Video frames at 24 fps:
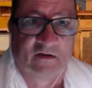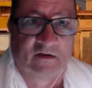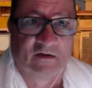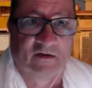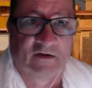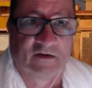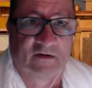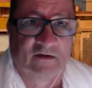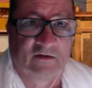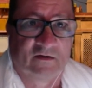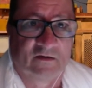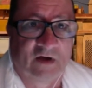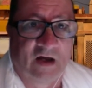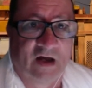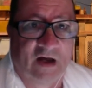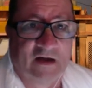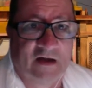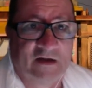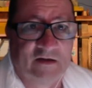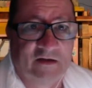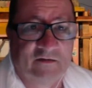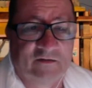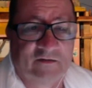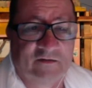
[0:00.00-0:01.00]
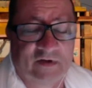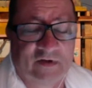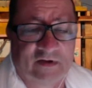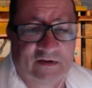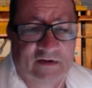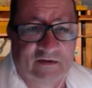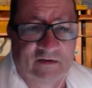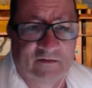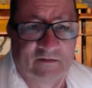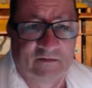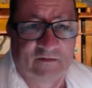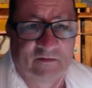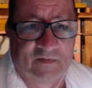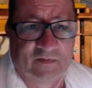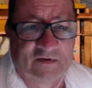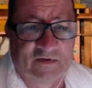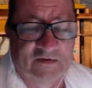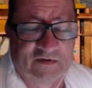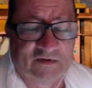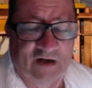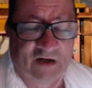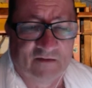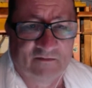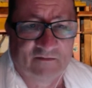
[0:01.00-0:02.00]
You know, I read
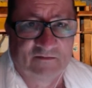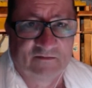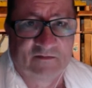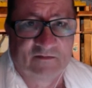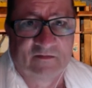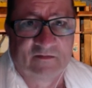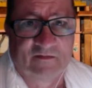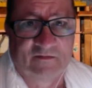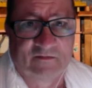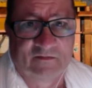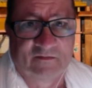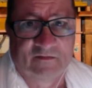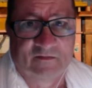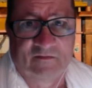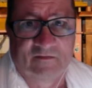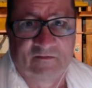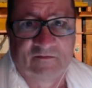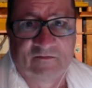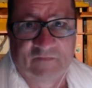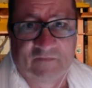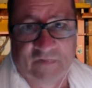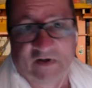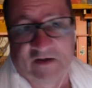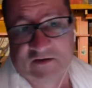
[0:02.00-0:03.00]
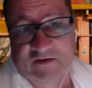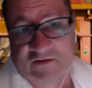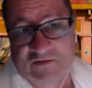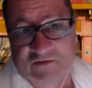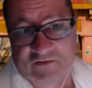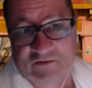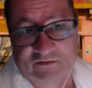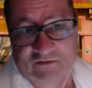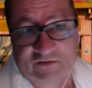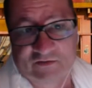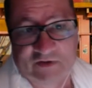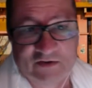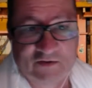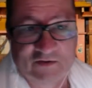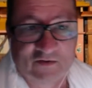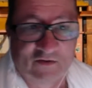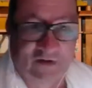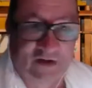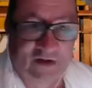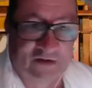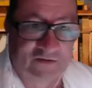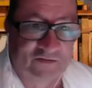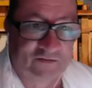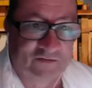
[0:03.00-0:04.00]
some version of the
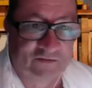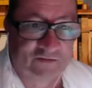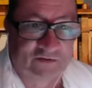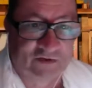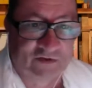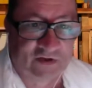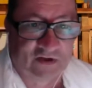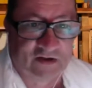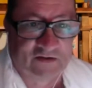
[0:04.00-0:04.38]
Yoga Sutra.